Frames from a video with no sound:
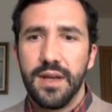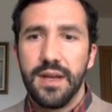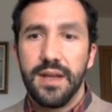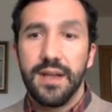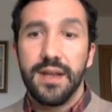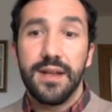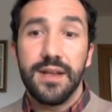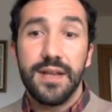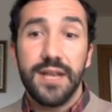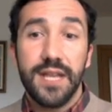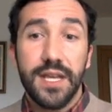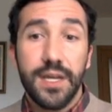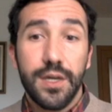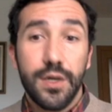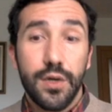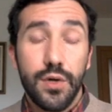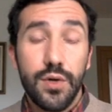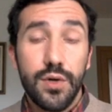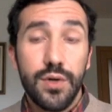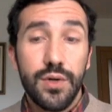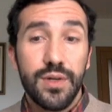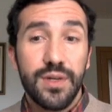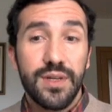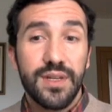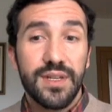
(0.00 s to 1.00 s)
Nico
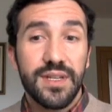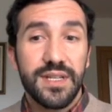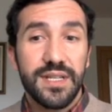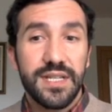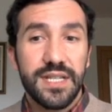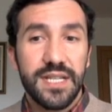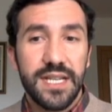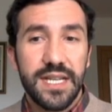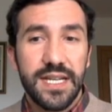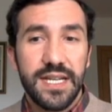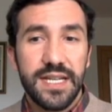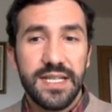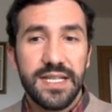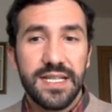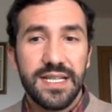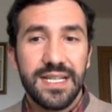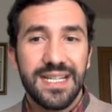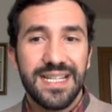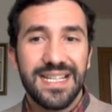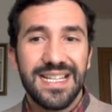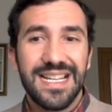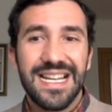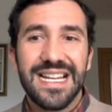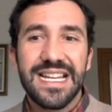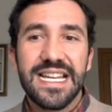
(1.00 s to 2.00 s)
said
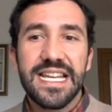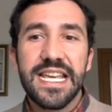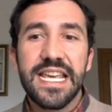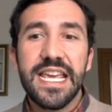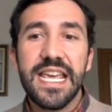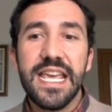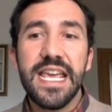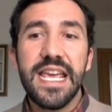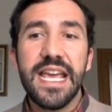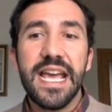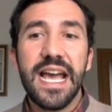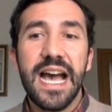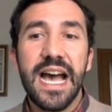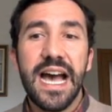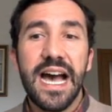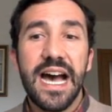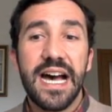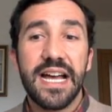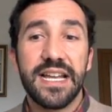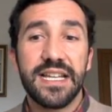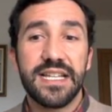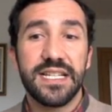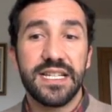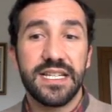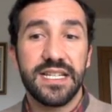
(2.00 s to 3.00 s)
that he
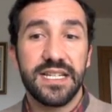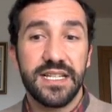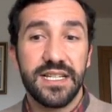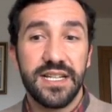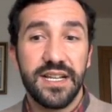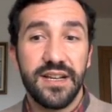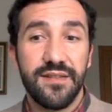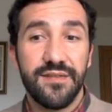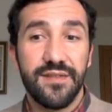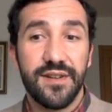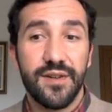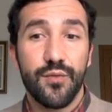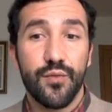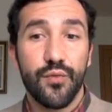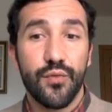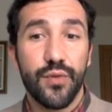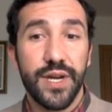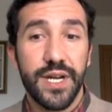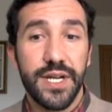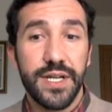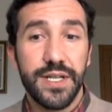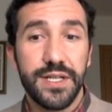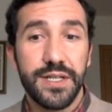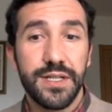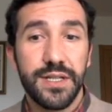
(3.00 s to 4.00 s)
had never
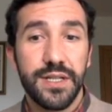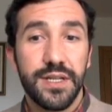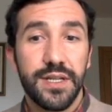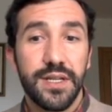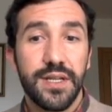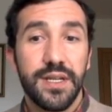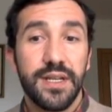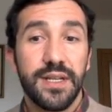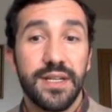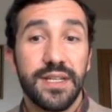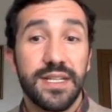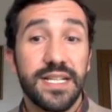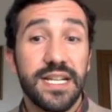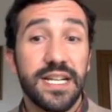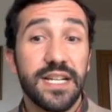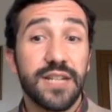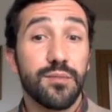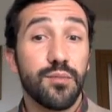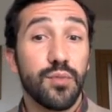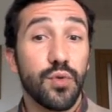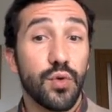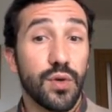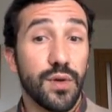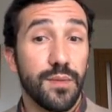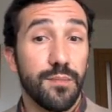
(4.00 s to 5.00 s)
read that
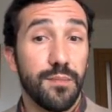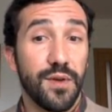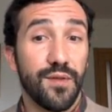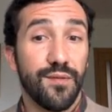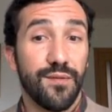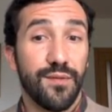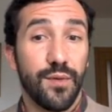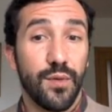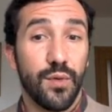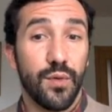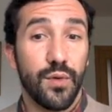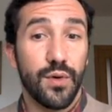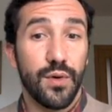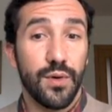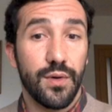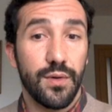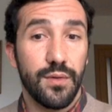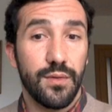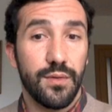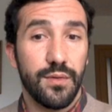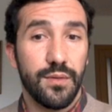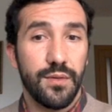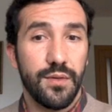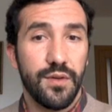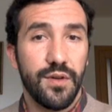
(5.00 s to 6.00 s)
book before.
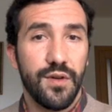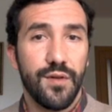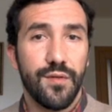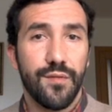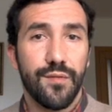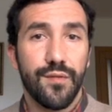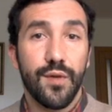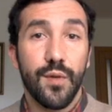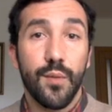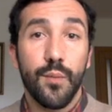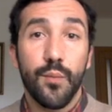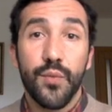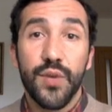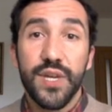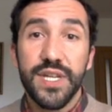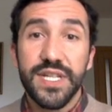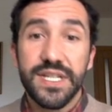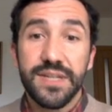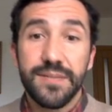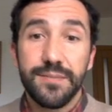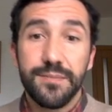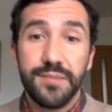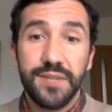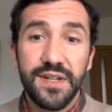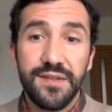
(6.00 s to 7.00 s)
From
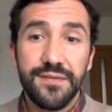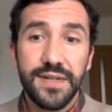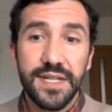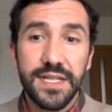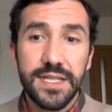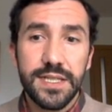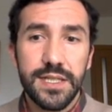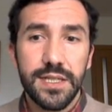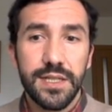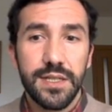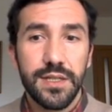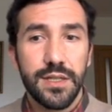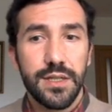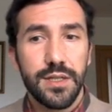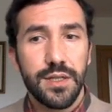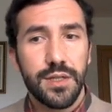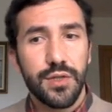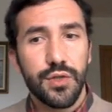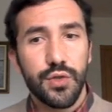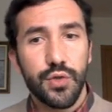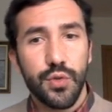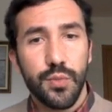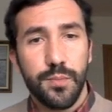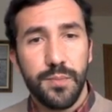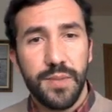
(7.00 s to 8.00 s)
present perfect
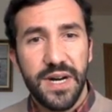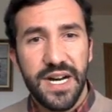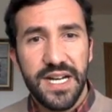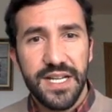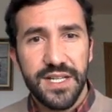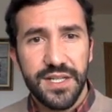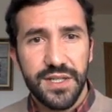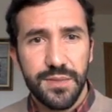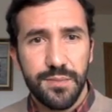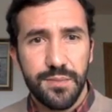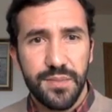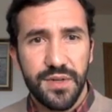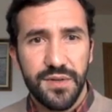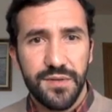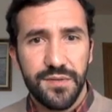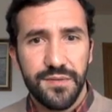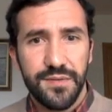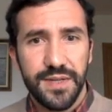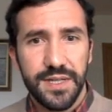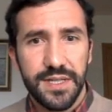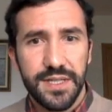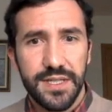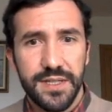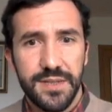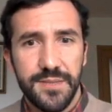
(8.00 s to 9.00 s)
to past
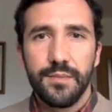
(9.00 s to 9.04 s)
perfect.